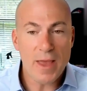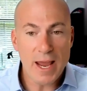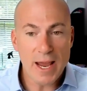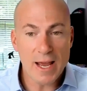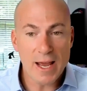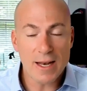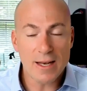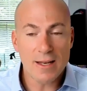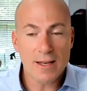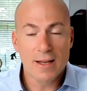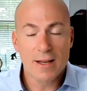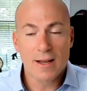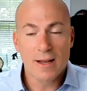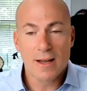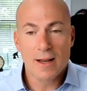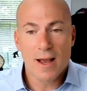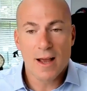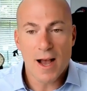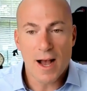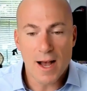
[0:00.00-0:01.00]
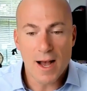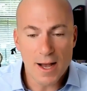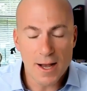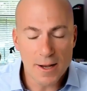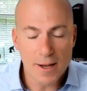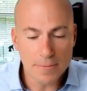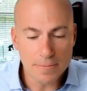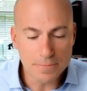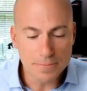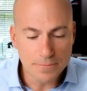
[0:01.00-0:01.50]
and
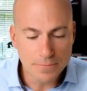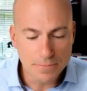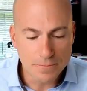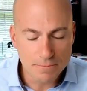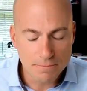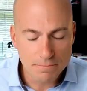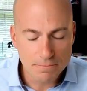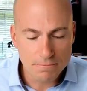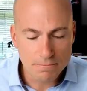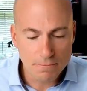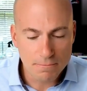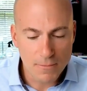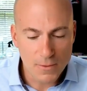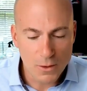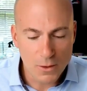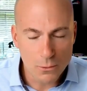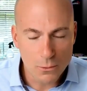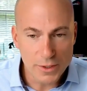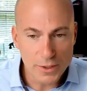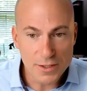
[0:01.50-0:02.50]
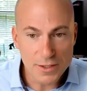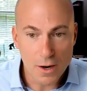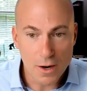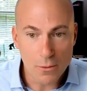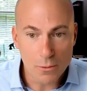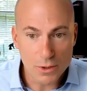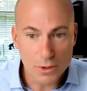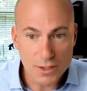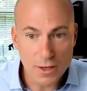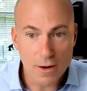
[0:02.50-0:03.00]
um, we
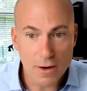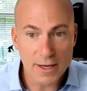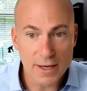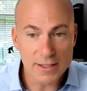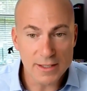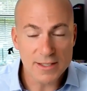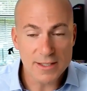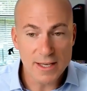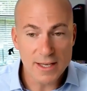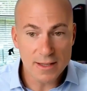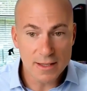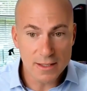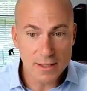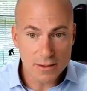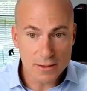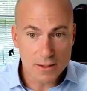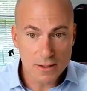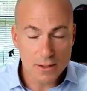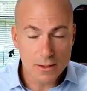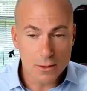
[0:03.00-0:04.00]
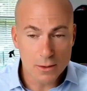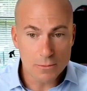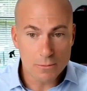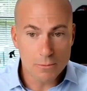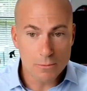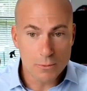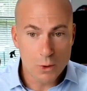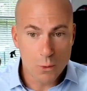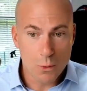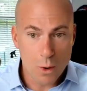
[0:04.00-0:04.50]
start we're starting to see the the
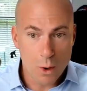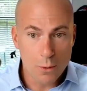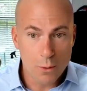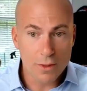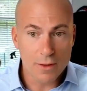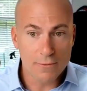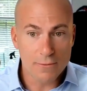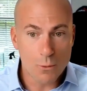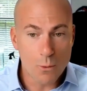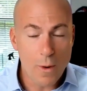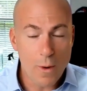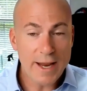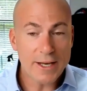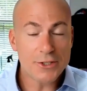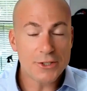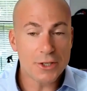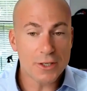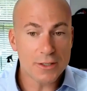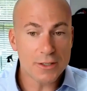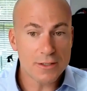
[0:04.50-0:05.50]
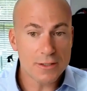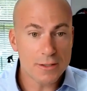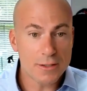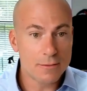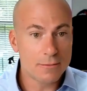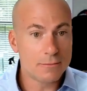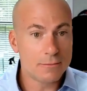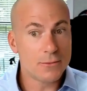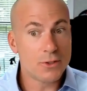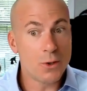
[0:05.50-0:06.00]
growth of
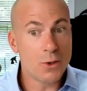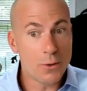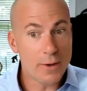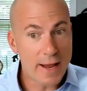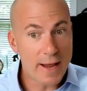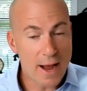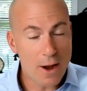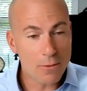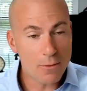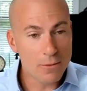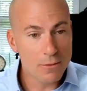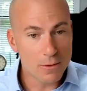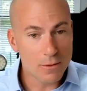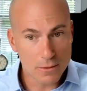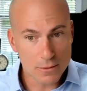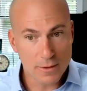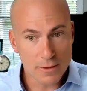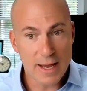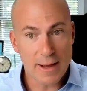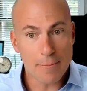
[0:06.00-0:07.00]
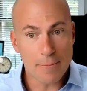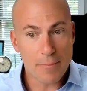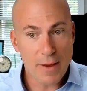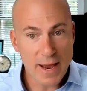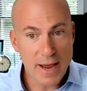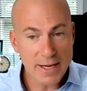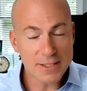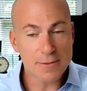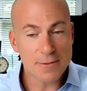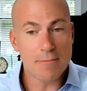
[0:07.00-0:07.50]
wages go down or that
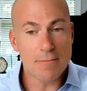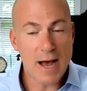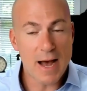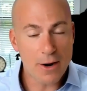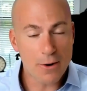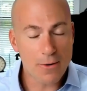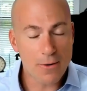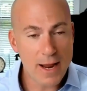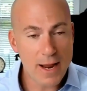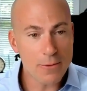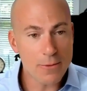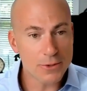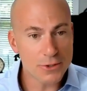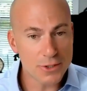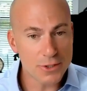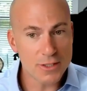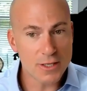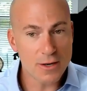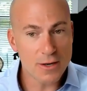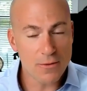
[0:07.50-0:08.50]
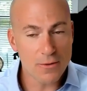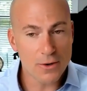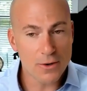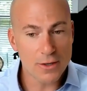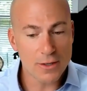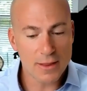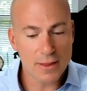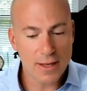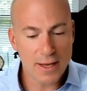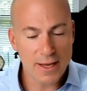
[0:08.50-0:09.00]
pace moderate, which is another
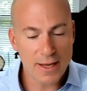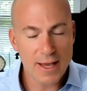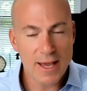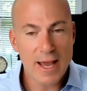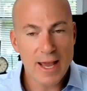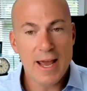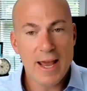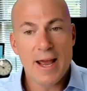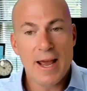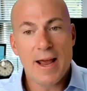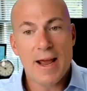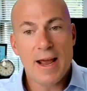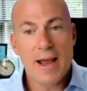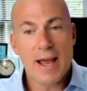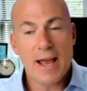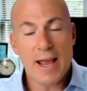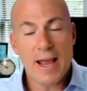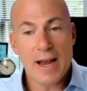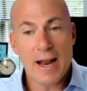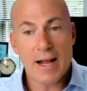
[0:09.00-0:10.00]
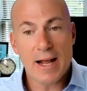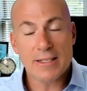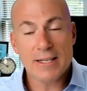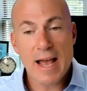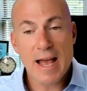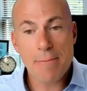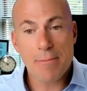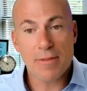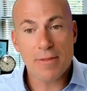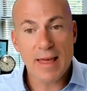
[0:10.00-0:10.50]
good thing. And on
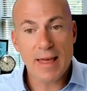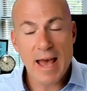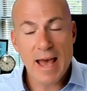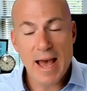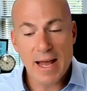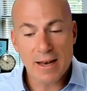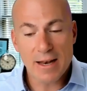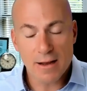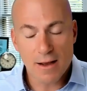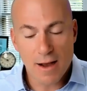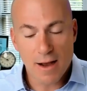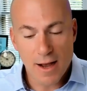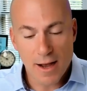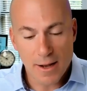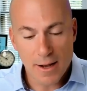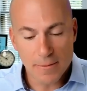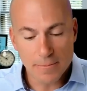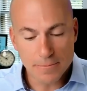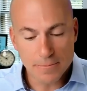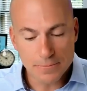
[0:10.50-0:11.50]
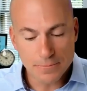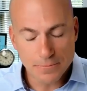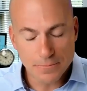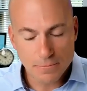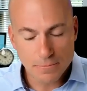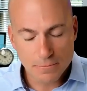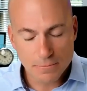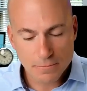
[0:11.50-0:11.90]
top of that, um,